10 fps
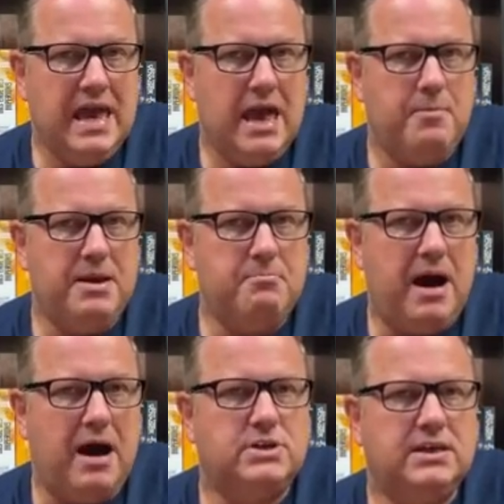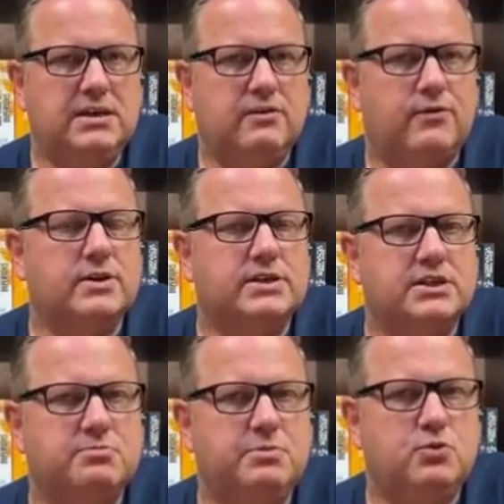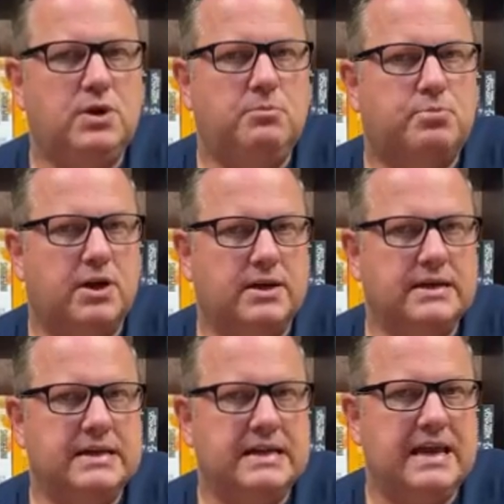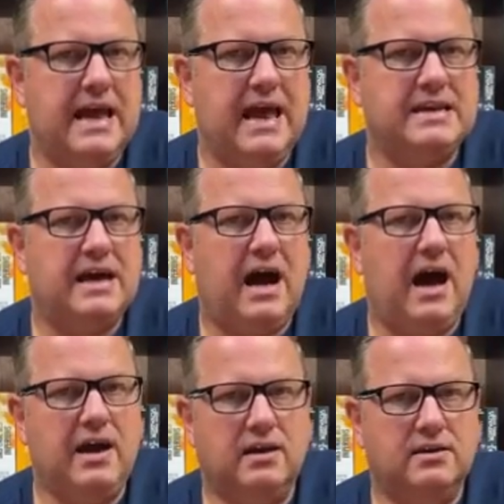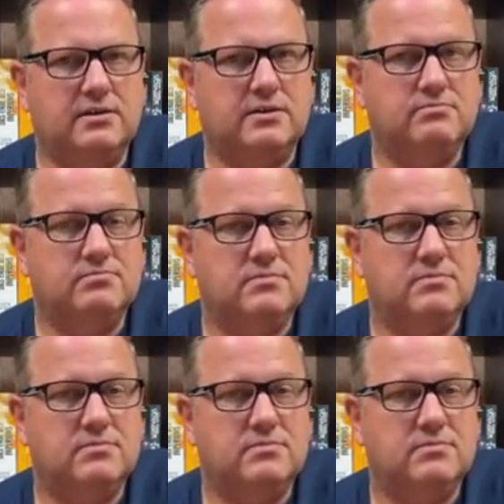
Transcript: amid mounting differences between Britain and Ireland.